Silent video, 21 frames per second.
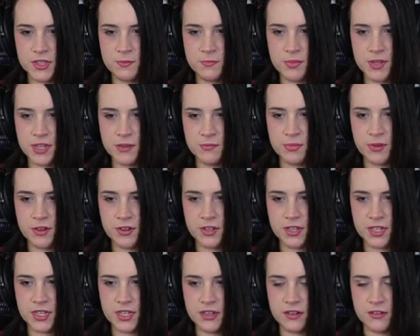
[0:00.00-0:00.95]
The big
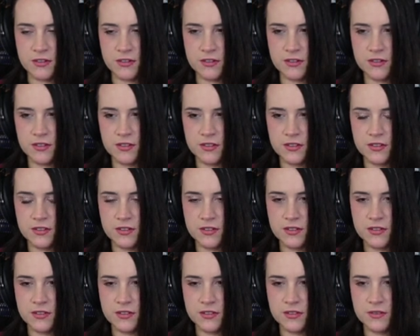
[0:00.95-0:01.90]
ball here.
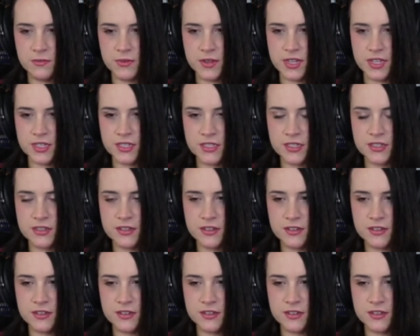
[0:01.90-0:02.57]
Wait.